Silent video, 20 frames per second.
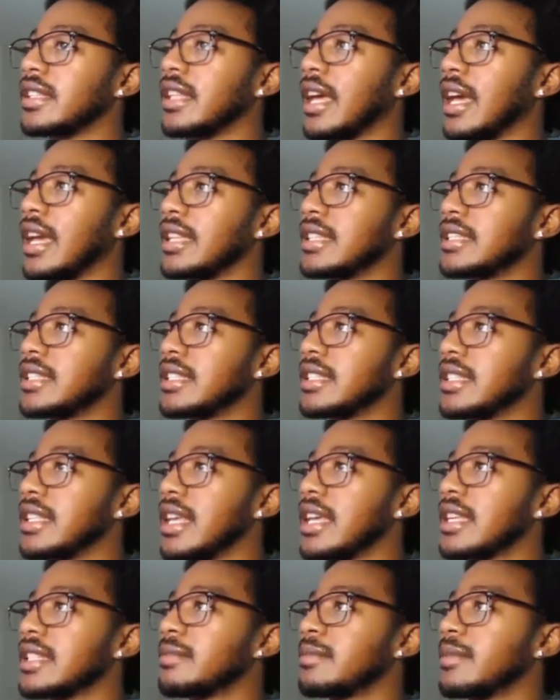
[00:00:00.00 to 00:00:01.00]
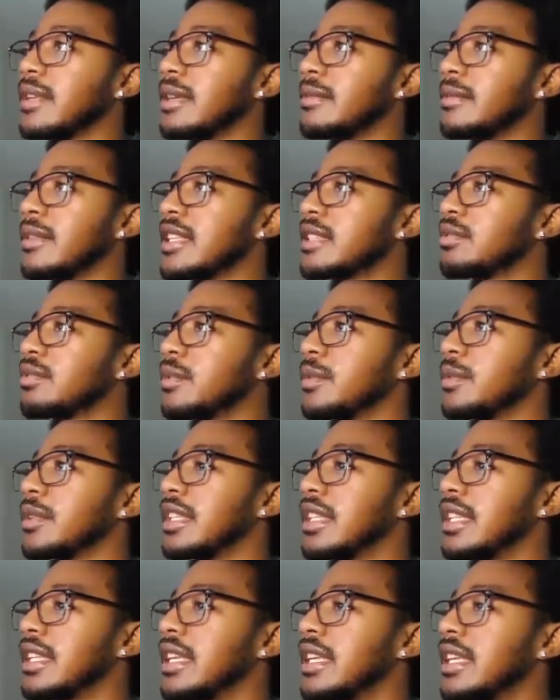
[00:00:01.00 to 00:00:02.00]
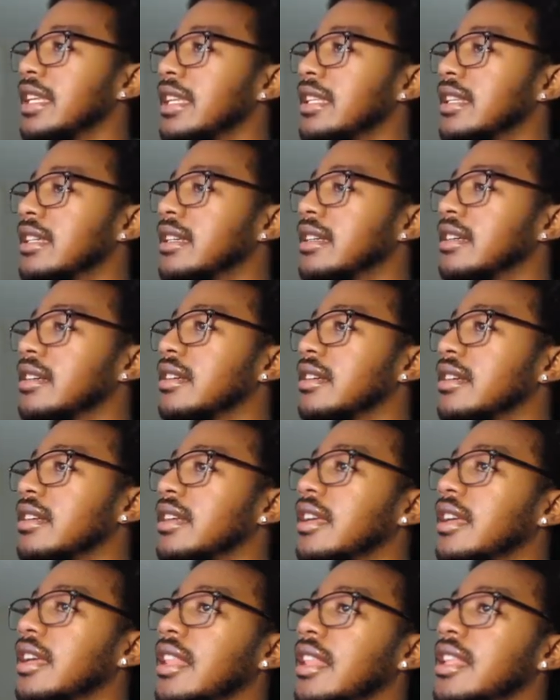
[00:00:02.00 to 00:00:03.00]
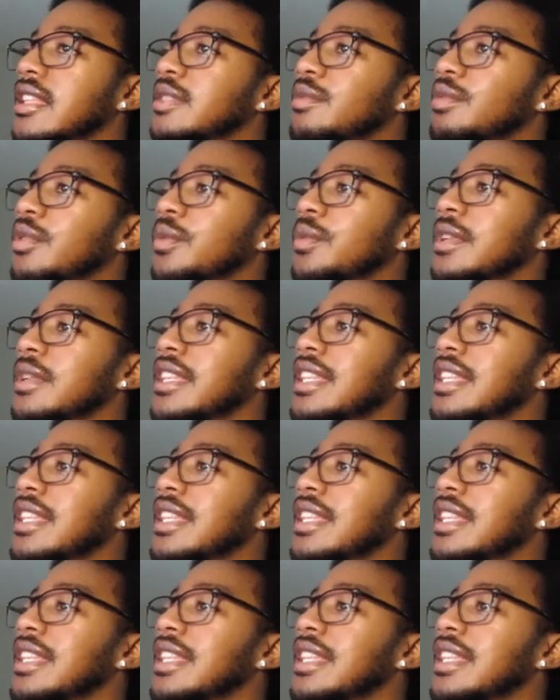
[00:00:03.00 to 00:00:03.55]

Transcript: lights. Yes, baby, that's what we need. That's what we